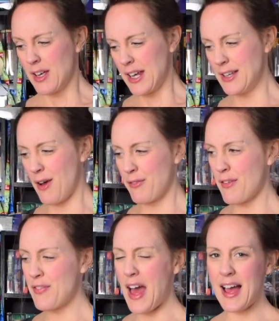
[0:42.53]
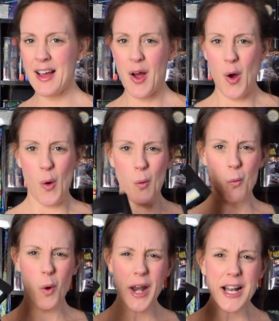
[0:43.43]
Enough of that.
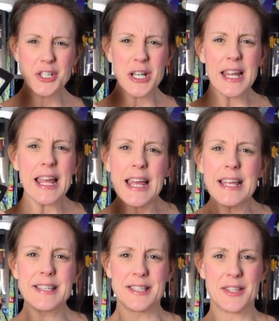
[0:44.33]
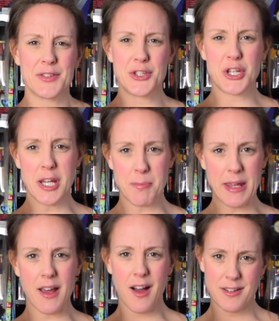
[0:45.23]
What actually is the
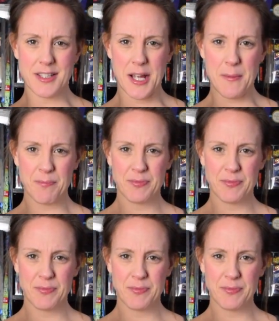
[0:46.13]
GB Hunter?